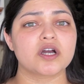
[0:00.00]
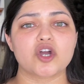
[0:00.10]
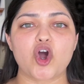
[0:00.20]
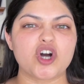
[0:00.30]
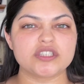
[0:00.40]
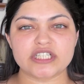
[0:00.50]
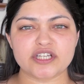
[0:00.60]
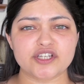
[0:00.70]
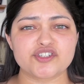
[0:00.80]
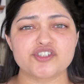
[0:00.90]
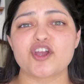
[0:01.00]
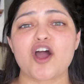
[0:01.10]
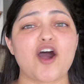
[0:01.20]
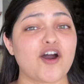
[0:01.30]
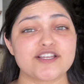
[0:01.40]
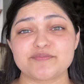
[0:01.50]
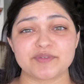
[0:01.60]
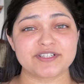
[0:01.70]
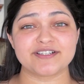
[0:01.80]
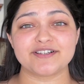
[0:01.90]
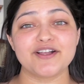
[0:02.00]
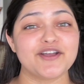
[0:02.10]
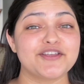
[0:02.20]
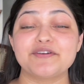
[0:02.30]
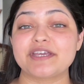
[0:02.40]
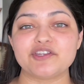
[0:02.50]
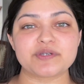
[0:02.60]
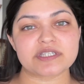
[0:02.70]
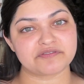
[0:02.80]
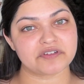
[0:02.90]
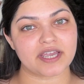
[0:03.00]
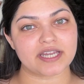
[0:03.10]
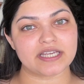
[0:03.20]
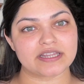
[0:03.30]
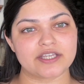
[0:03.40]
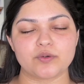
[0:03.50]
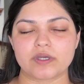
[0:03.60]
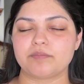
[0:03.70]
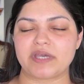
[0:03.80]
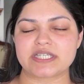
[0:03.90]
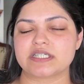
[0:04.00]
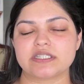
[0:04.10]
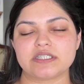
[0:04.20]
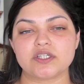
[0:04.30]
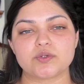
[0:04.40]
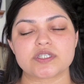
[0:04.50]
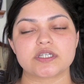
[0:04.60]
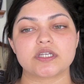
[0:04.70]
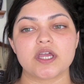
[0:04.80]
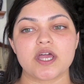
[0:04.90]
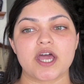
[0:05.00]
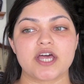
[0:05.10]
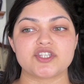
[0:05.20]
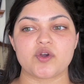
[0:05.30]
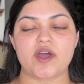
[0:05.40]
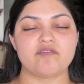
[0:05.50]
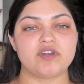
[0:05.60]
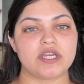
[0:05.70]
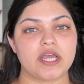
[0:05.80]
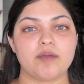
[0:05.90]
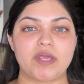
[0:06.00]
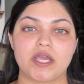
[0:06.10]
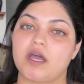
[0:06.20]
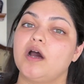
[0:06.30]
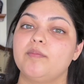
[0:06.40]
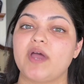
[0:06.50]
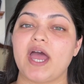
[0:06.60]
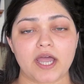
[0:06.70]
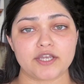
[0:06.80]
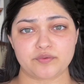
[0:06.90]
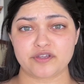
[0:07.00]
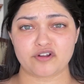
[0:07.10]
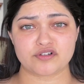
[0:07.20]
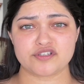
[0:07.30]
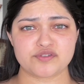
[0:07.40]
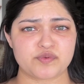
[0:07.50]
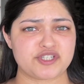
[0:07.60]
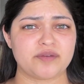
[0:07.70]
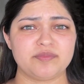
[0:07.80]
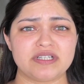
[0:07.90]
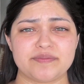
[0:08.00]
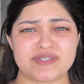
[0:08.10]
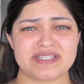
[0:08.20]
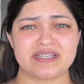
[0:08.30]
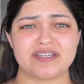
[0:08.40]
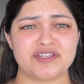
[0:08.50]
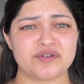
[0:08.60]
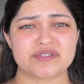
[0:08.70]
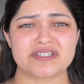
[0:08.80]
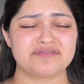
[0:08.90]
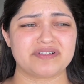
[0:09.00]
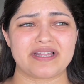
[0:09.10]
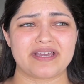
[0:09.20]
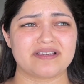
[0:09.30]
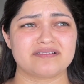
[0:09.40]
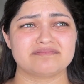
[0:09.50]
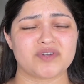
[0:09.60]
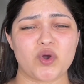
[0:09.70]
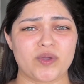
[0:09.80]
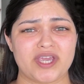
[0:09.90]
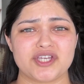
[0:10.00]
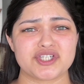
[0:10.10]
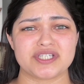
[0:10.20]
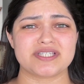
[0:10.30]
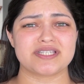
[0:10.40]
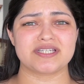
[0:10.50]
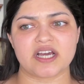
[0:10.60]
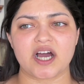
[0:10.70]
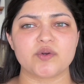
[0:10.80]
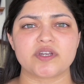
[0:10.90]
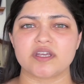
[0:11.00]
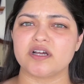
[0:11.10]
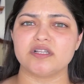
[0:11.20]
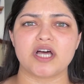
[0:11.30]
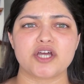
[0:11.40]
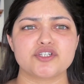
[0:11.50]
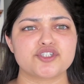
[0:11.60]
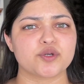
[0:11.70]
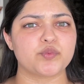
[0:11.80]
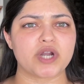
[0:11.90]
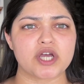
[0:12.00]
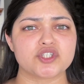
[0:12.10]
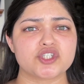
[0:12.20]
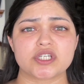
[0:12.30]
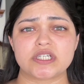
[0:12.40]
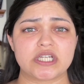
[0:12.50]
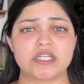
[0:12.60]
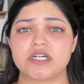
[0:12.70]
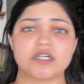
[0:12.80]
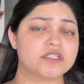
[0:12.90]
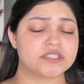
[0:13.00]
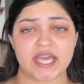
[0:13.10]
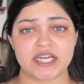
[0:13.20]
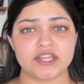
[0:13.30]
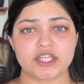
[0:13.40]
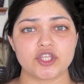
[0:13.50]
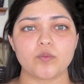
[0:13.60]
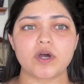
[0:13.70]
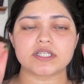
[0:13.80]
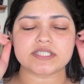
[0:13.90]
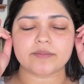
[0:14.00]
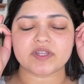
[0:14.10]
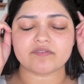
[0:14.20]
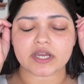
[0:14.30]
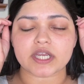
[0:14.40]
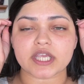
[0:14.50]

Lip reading: college, hospital. You can use it for anything. You can basically use it as your everyday makeup, and you can also switch up the lipstick and use it for like occasions, an outing, a lunch, a brunch, a dinner, anything you want, something very